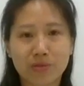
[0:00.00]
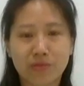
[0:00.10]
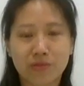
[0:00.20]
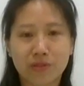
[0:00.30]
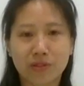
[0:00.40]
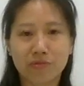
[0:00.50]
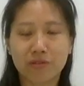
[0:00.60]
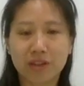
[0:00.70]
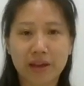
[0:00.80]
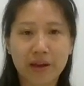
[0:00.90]
You feel
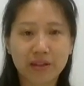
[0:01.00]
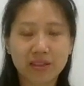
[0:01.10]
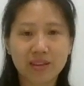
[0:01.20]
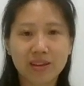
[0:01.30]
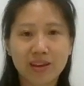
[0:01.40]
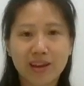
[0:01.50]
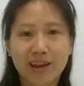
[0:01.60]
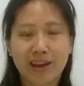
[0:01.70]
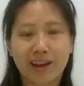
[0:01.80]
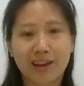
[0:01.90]
really healthy,
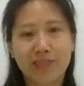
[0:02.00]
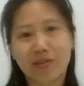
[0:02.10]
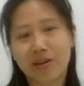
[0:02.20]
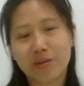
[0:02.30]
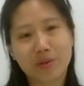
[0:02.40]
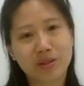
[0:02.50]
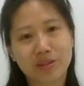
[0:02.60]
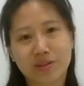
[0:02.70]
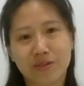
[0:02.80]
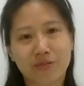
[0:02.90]
and then you're able
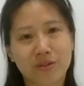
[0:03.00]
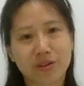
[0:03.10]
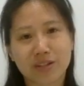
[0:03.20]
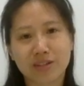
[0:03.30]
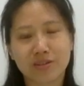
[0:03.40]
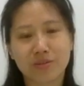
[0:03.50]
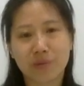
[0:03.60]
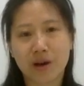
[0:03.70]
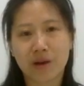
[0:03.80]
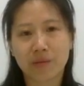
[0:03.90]
to, of course, go
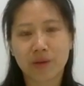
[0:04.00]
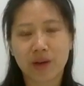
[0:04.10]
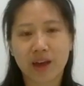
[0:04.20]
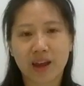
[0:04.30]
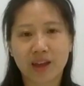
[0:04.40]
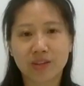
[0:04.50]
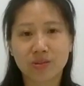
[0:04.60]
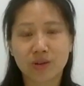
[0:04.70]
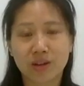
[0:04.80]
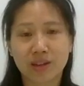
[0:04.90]
ahead and
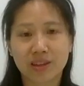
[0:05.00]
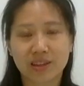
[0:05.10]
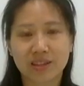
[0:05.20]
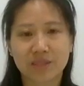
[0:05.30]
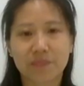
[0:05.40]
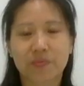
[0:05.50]
do other things.